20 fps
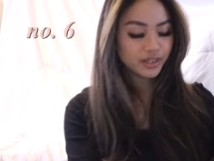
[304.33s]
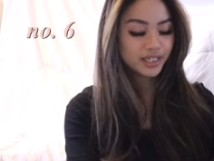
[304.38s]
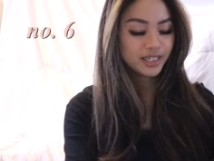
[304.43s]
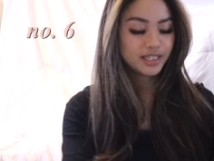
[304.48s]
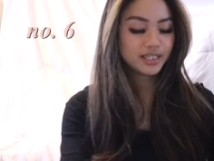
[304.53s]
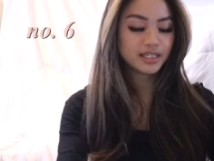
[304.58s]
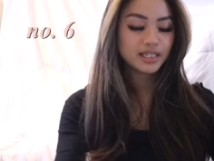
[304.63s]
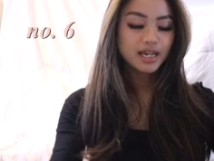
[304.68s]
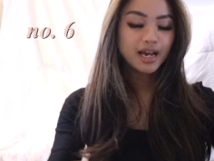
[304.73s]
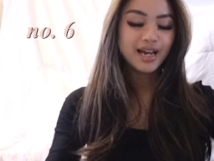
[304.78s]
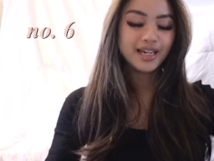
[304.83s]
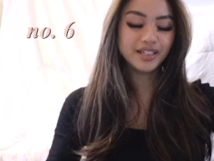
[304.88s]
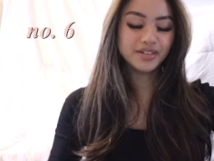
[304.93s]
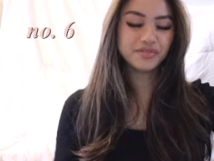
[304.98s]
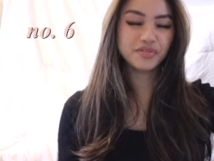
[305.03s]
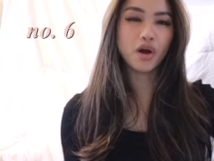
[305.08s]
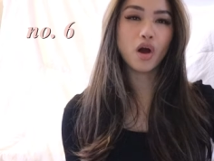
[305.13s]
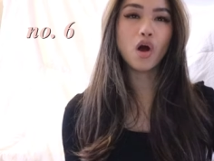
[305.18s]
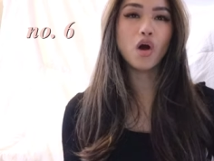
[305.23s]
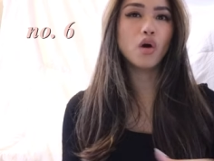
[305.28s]
is kind
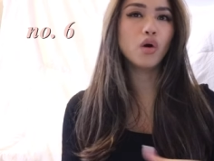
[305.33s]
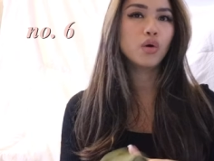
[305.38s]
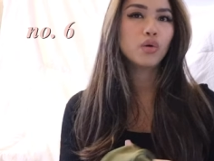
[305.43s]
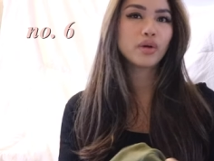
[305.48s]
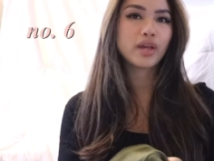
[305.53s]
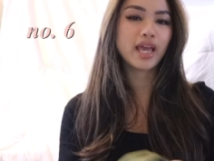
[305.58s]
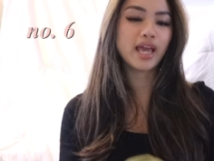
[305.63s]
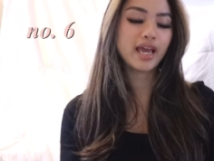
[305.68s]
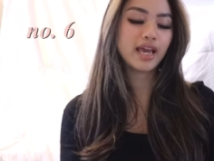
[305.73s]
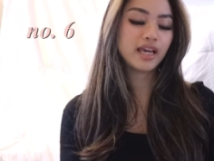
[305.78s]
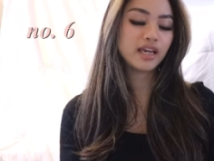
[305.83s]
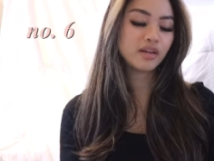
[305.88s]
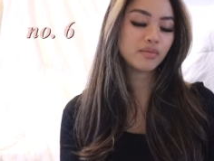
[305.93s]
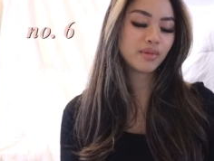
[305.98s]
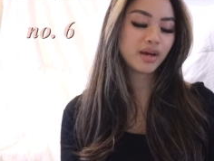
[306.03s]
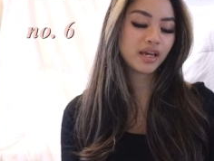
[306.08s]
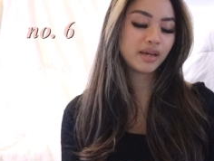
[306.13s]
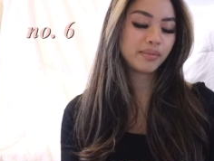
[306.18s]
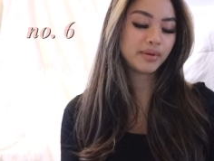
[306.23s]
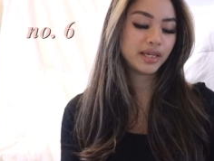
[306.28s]
of okay in
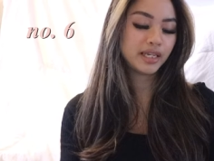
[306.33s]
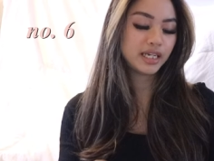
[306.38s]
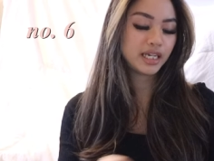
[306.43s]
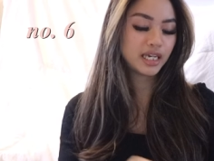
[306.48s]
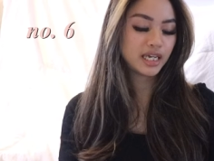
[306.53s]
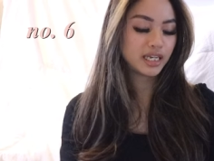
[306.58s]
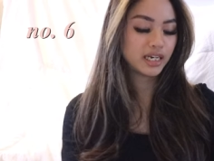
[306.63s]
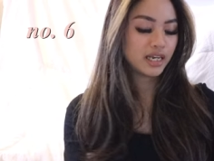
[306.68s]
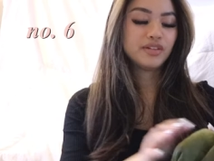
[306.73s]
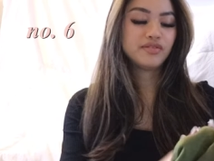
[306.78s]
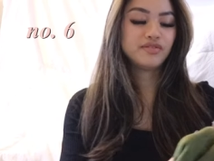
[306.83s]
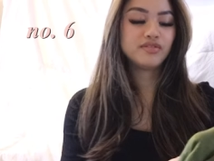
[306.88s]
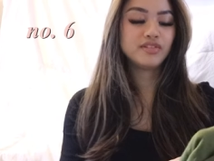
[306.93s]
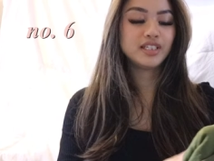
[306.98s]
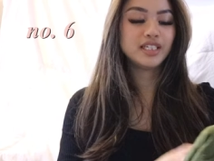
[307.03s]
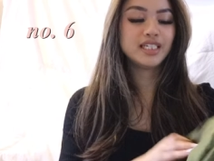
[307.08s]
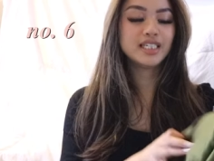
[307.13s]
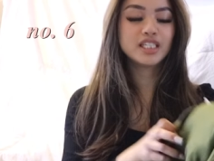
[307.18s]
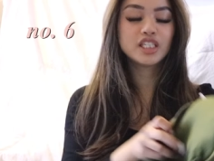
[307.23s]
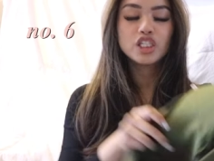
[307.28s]
my opinion. The
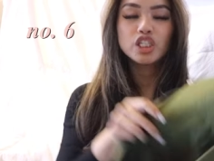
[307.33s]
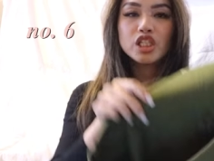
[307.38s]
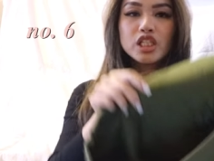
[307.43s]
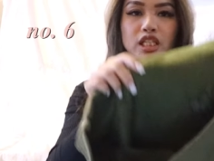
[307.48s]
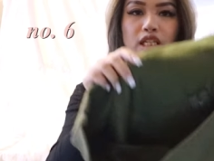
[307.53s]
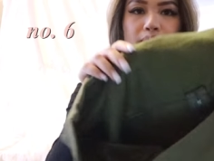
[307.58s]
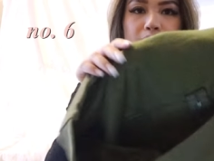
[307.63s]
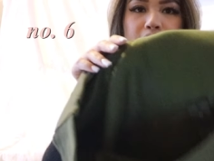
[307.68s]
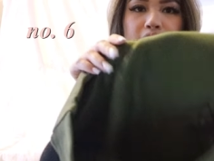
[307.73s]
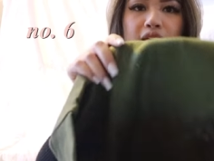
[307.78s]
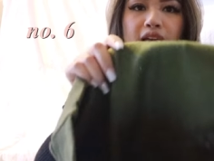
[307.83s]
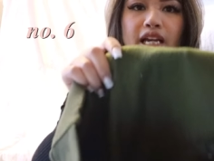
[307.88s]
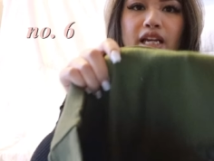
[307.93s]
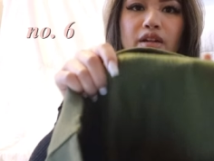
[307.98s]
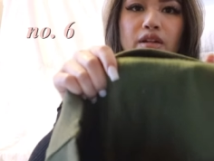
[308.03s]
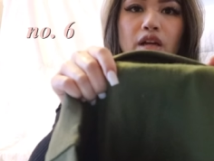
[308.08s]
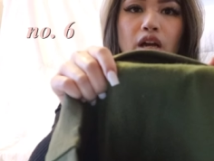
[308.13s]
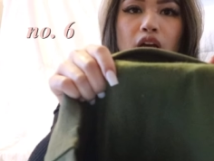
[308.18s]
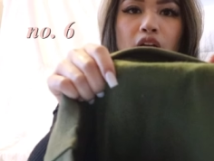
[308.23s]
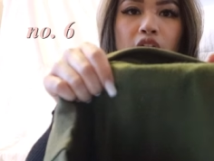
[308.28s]
fleece just seems
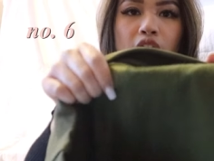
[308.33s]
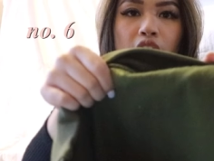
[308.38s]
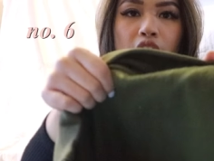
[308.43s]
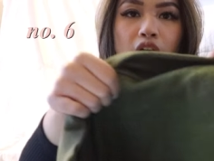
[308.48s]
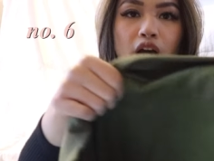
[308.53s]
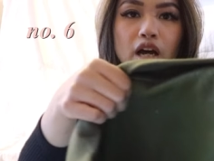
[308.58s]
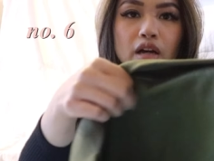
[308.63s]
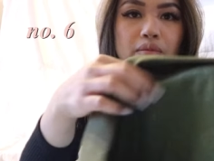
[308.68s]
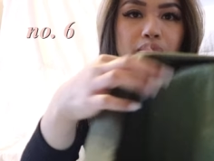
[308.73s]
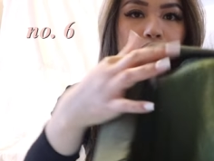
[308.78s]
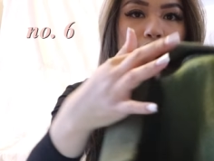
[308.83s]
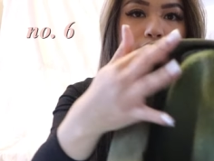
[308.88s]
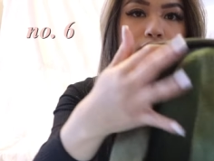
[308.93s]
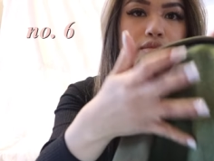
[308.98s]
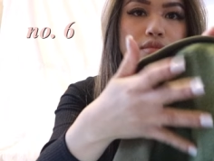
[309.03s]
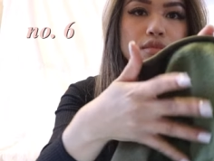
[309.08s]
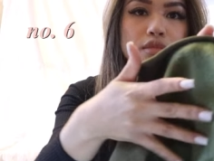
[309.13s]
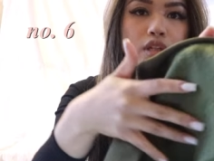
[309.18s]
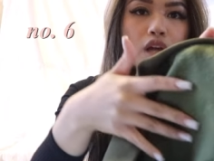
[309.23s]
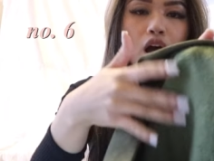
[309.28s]
like
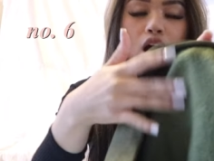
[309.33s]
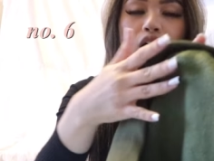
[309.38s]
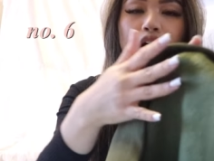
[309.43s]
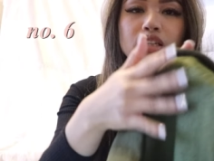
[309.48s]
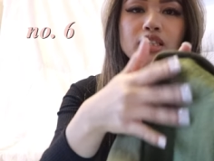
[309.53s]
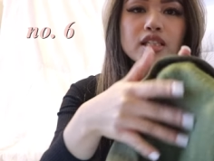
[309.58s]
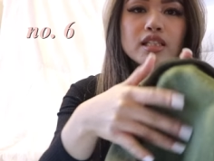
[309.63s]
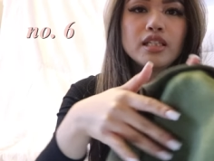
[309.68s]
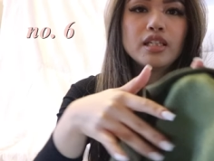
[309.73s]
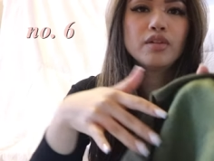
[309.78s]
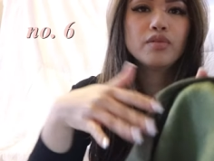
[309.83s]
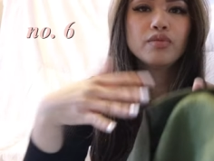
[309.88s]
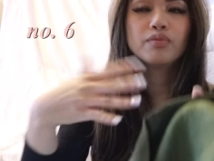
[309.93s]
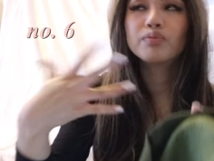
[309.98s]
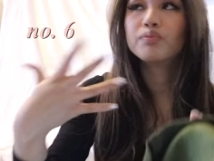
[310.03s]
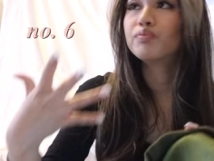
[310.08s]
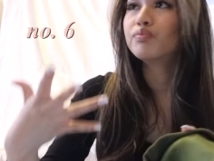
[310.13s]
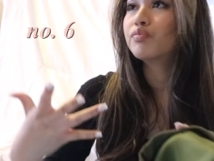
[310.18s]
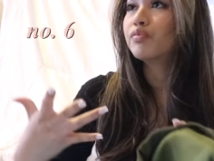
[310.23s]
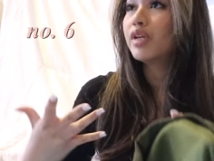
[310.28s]
honestly
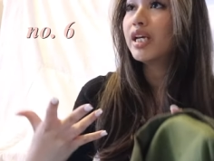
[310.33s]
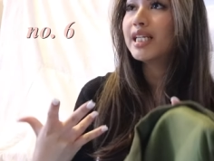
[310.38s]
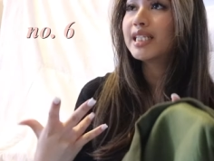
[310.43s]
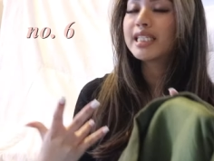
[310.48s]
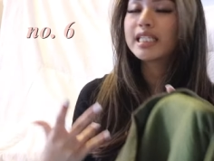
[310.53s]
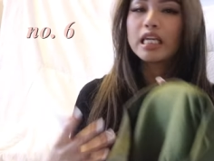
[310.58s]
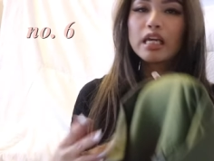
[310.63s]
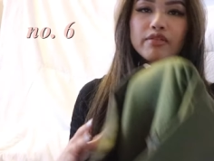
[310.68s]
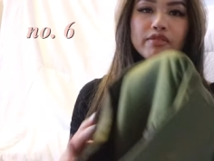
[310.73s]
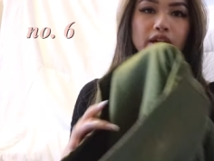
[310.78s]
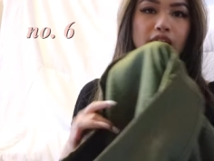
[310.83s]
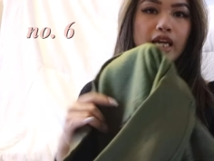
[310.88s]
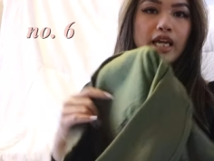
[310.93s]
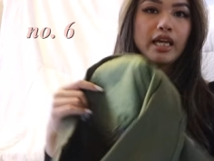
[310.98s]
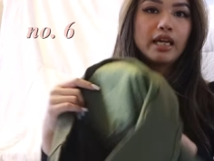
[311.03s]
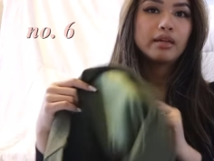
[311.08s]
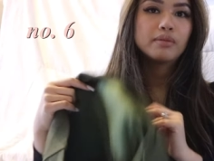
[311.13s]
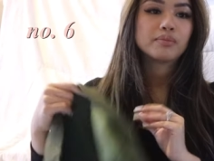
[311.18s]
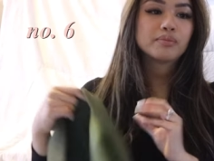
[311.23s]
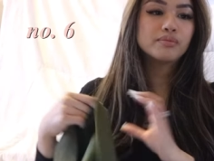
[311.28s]
it's
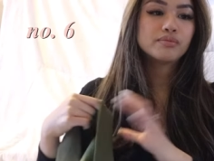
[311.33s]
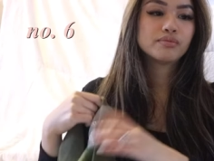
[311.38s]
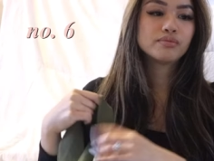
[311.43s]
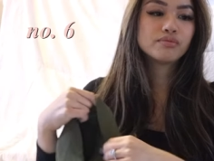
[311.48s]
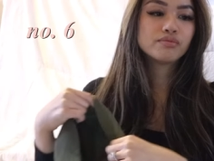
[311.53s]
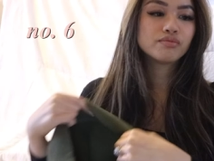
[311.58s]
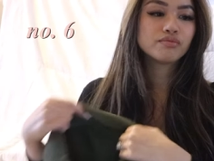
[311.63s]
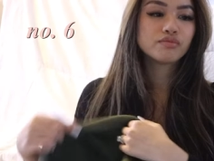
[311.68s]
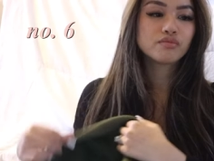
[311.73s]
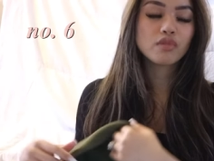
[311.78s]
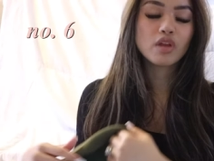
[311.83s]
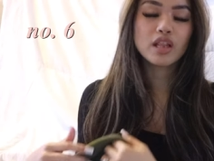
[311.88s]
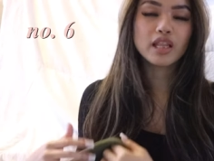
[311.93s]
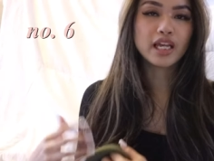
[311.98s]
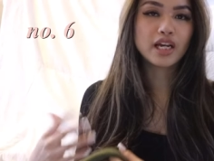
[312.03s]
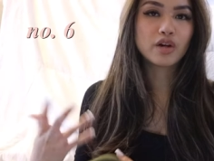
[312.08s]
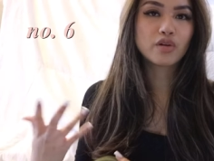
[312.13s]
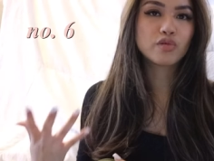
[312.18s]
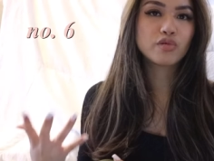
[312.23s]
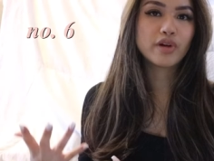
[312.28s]
giving
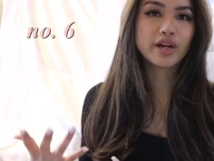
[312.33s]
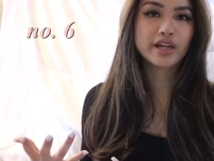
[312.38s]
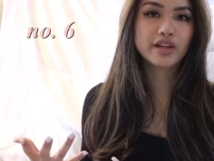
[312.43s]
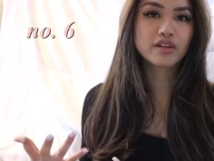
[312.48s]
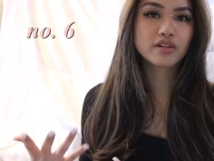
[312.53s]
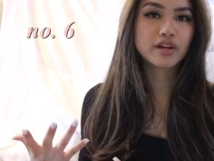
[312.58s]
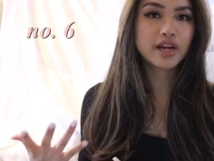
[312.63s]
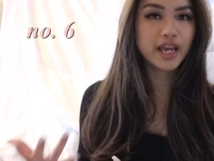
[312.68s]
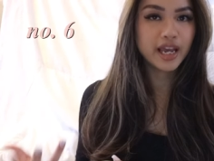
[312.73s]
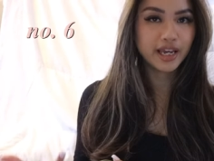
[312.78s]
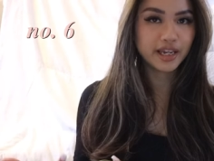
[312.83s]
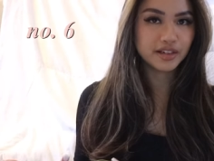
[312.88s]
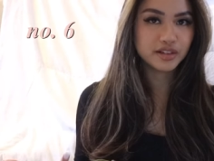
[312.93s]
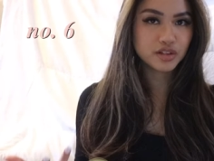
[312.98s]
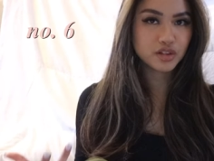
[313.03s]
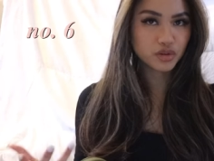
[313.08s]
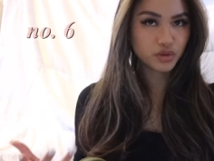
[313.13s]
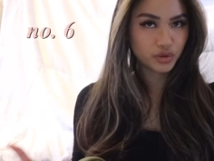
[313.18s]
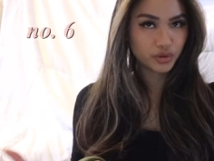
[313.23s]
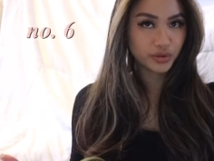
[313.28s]
like a regular
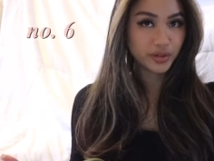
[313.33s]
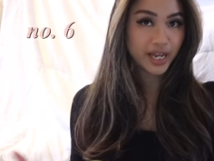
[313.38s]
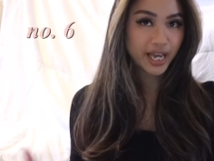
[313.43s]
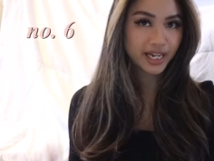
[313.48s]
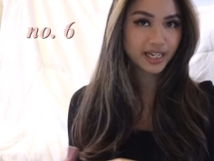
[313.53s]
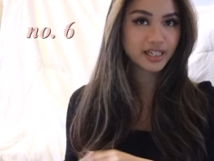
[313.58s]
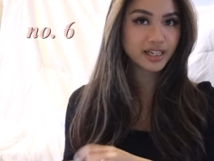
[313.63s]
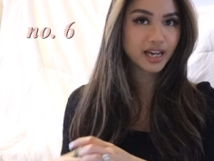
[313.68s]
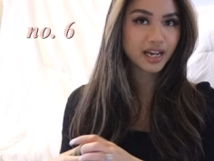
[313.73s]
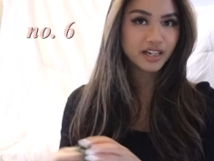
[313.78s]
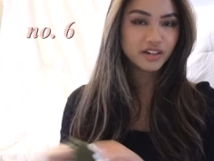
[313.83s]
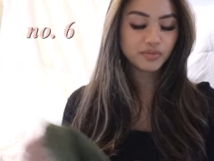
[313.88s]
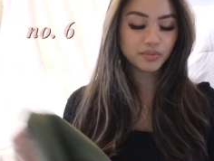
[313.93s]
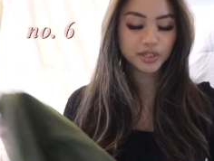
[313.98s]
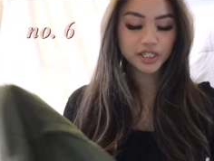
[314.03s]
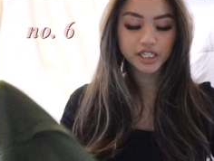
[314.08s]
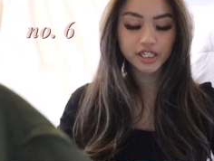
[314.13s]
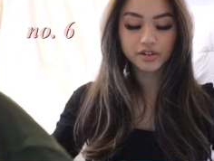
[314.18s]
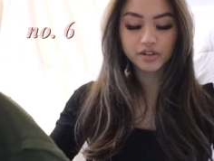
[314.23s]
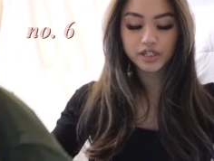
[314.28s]
Hanes crew neck kind of
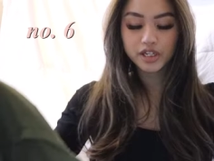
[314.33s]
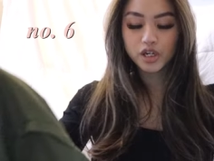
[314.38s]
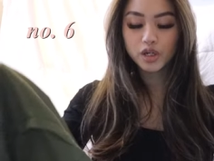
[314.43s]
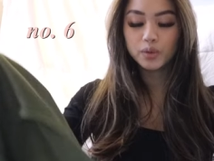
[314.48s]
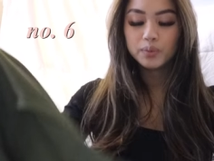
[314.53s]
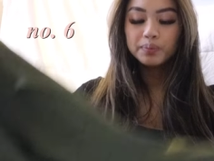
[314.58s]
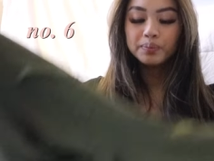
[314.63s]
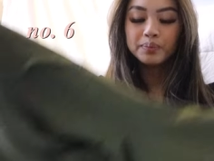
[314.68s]
material.